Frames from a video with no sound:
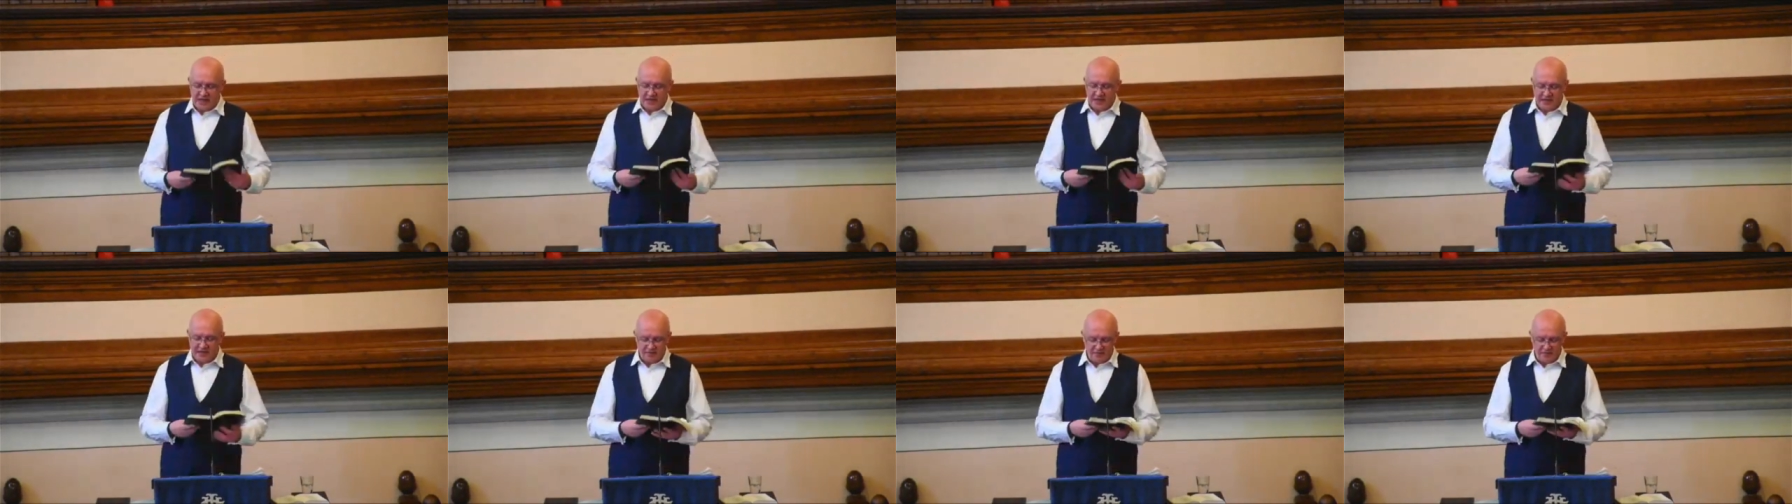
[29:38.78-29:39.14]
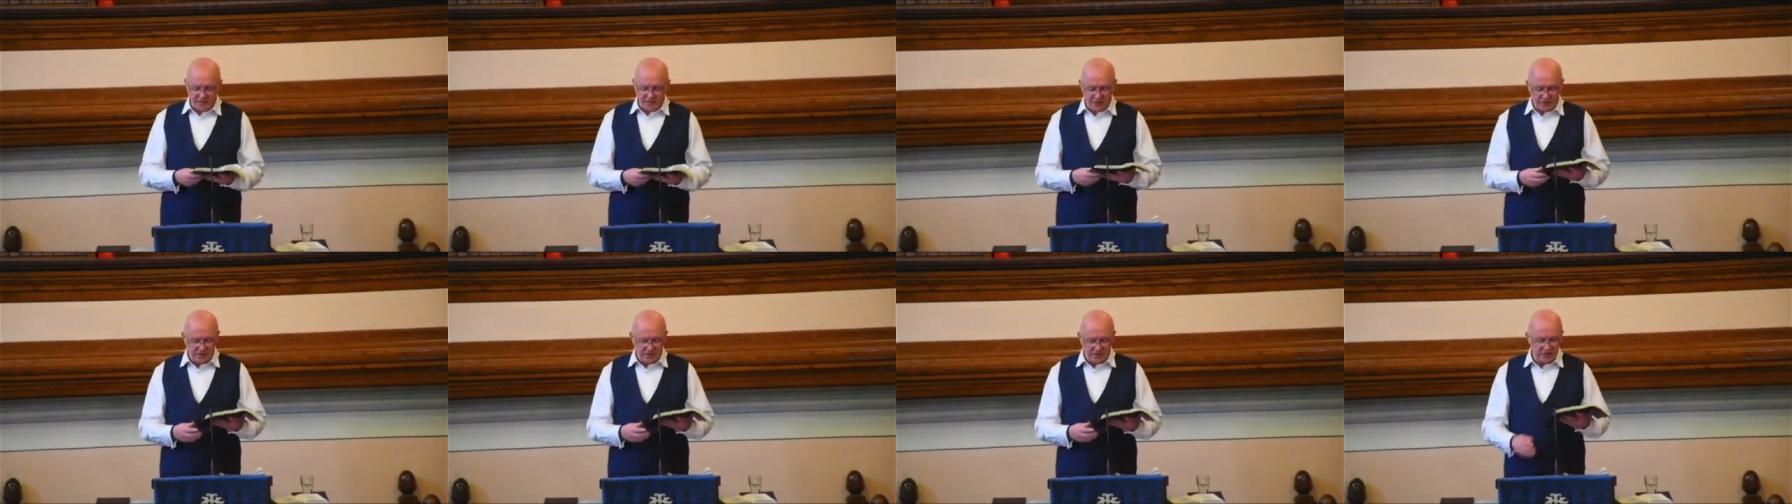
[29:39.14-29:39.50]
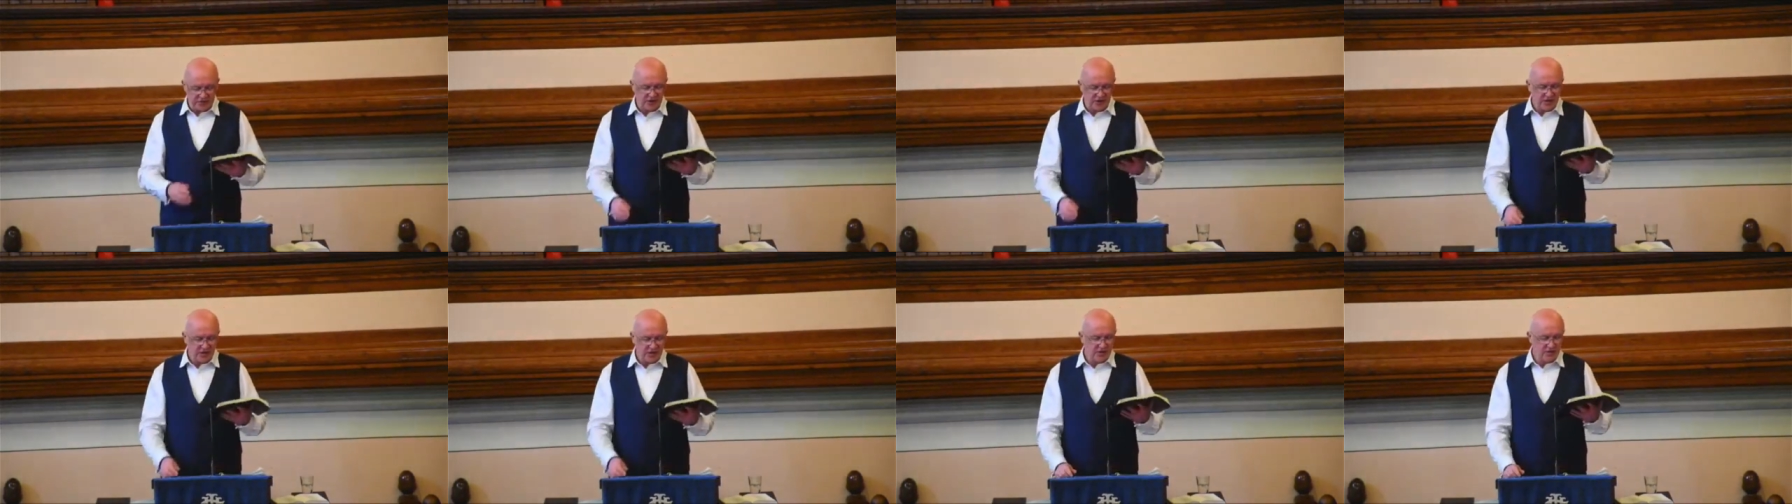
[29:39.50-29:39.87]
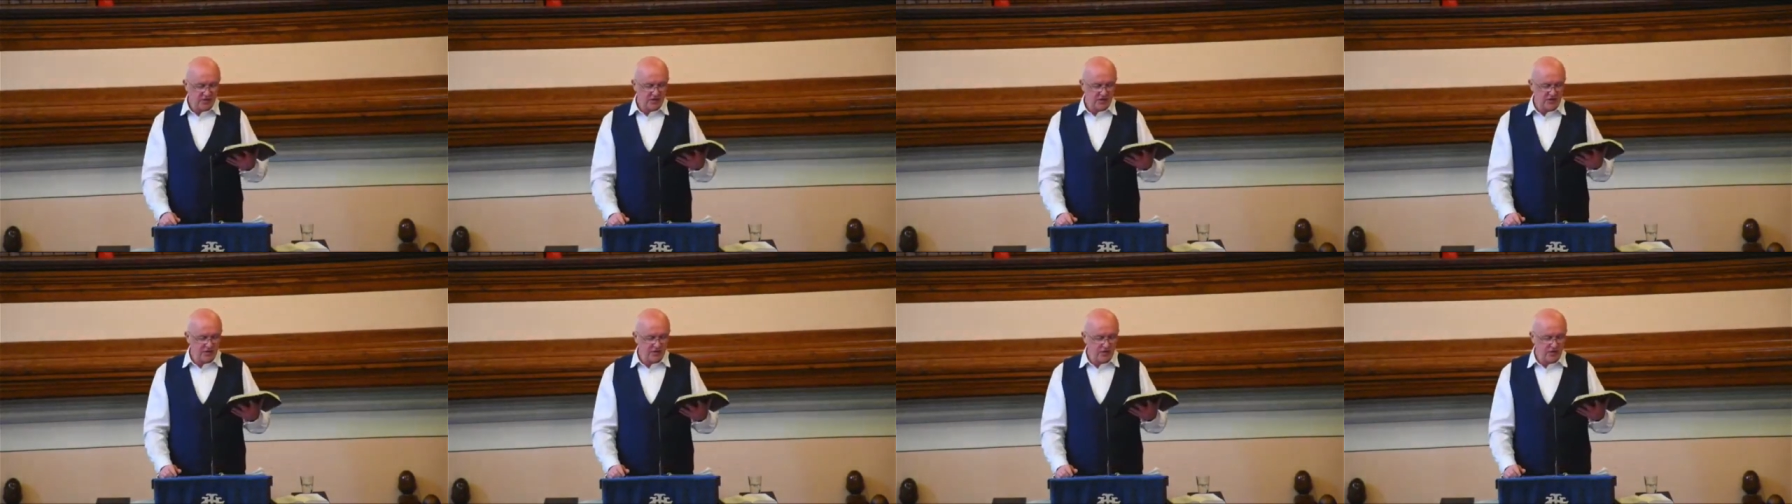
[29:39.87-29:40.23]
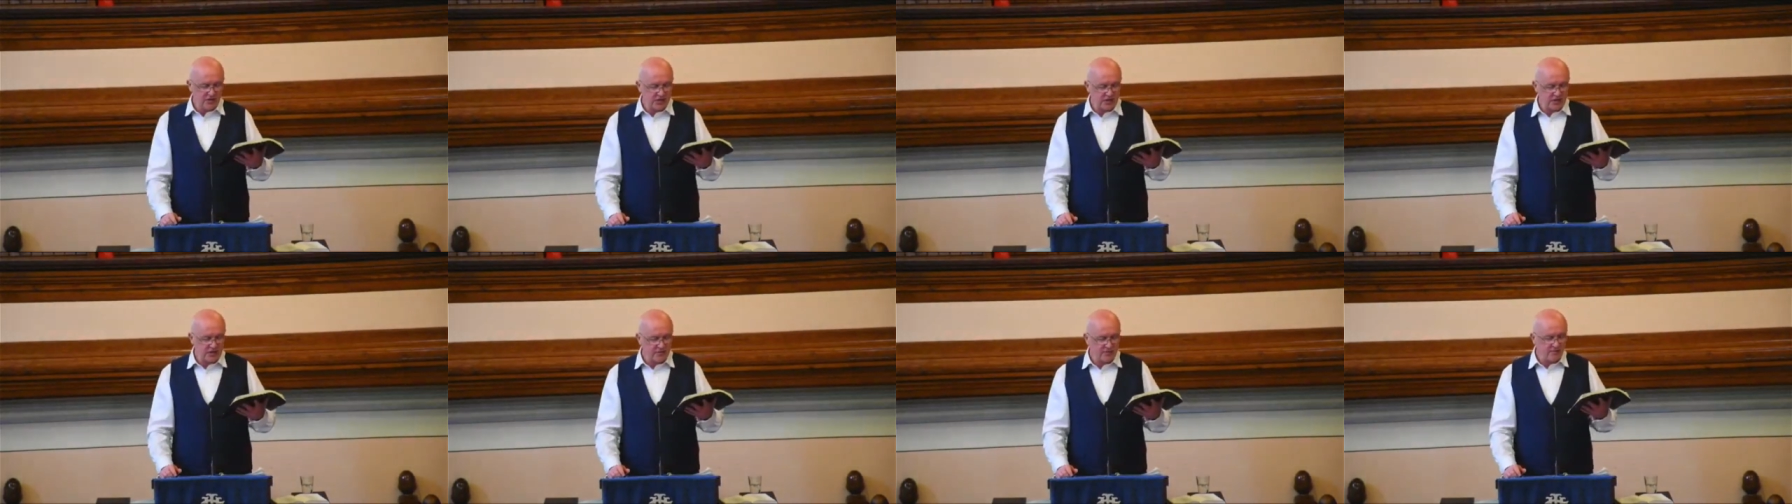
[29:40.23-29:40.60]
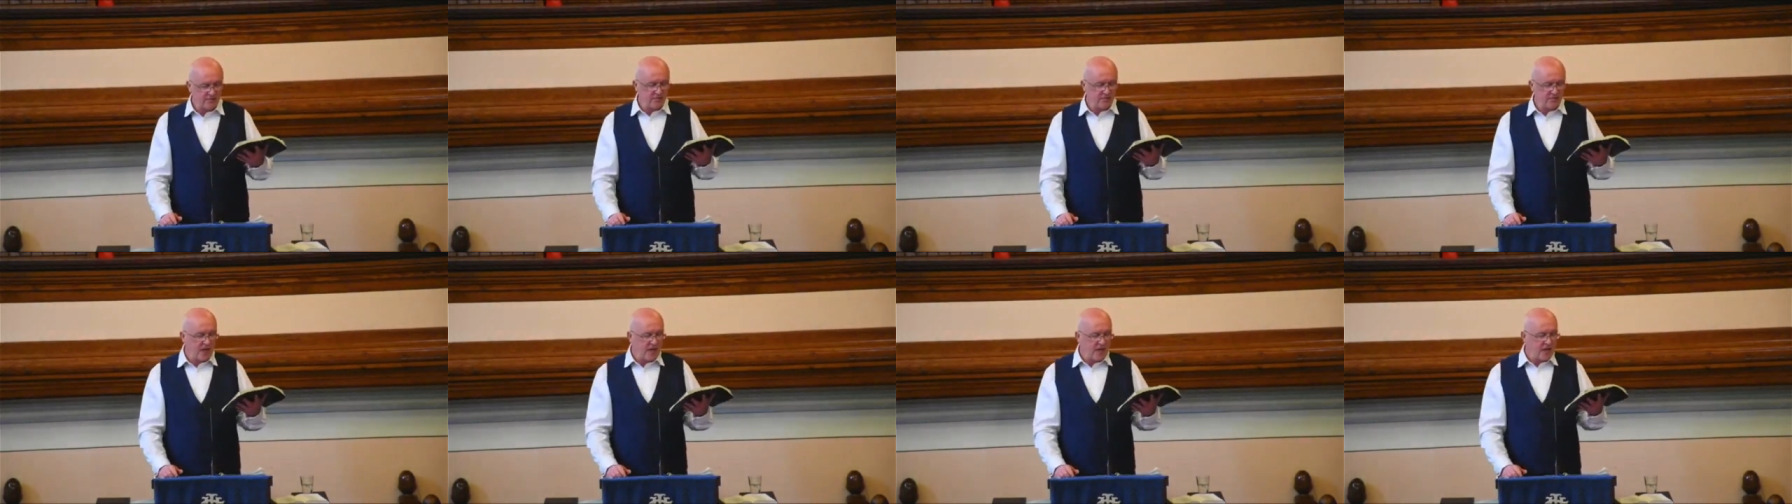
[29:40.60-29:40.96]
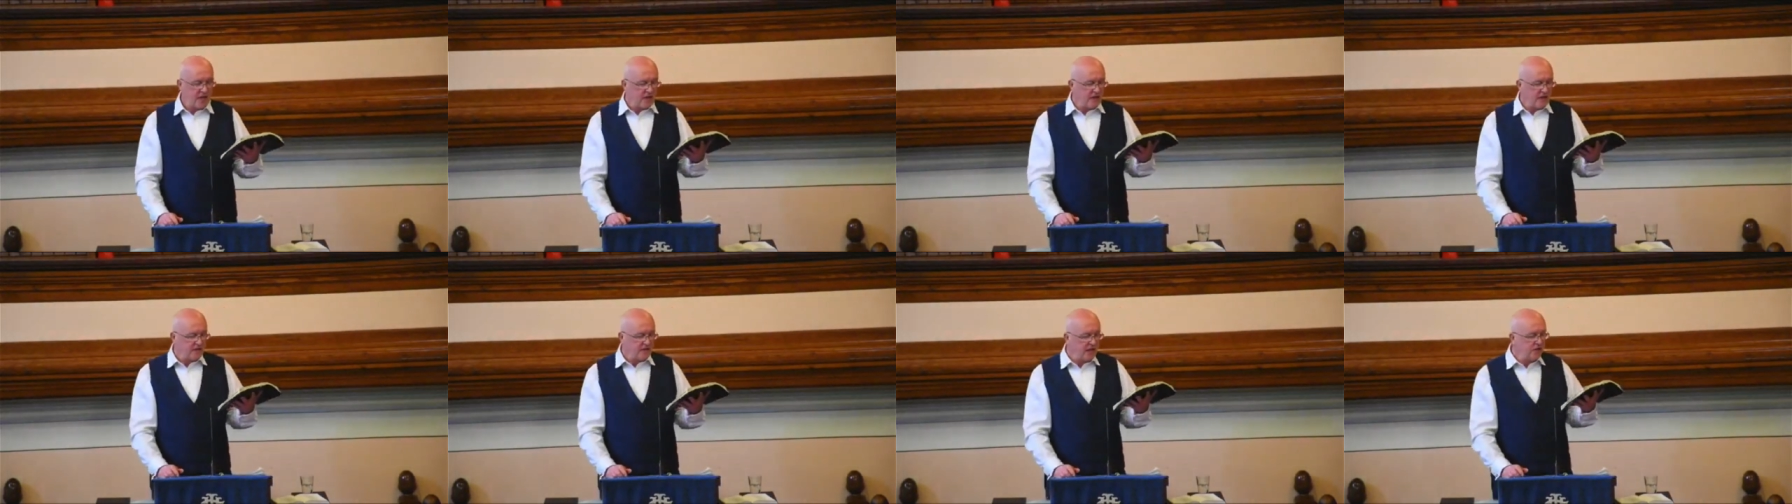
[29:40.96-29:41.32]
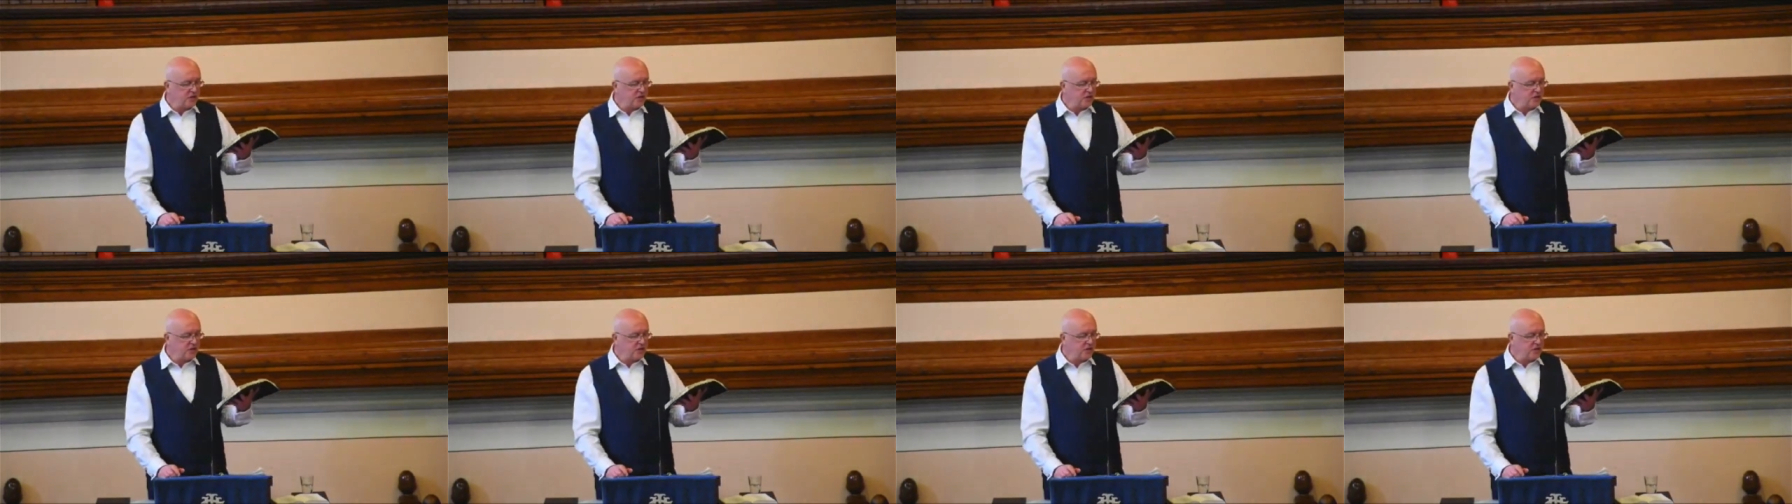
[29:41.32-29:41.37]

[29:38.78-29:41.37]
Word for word: in verse 30. They